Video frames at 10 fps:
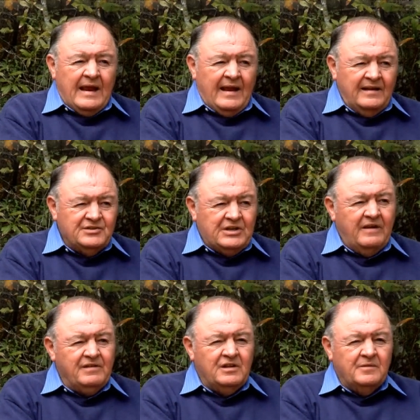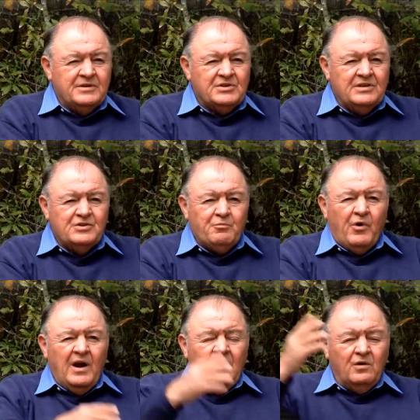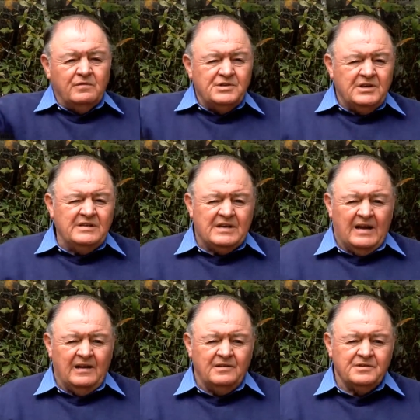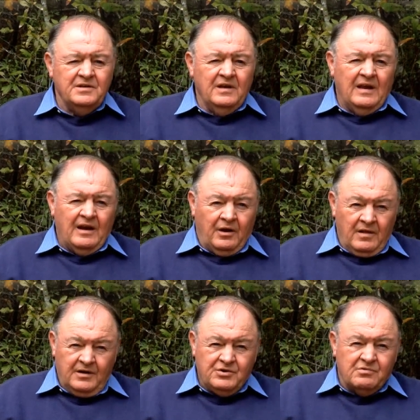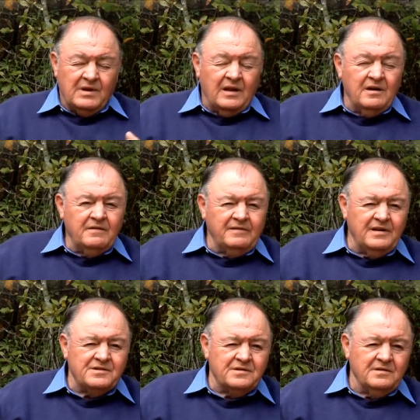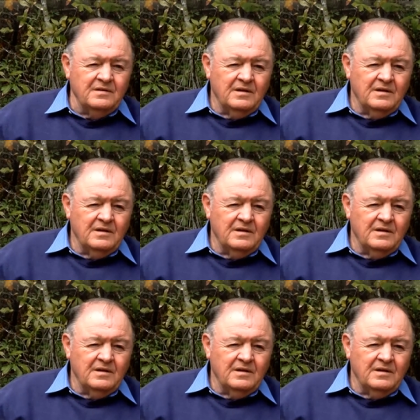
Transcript: and giving them a sense of pride over Gentiles, thus creating division.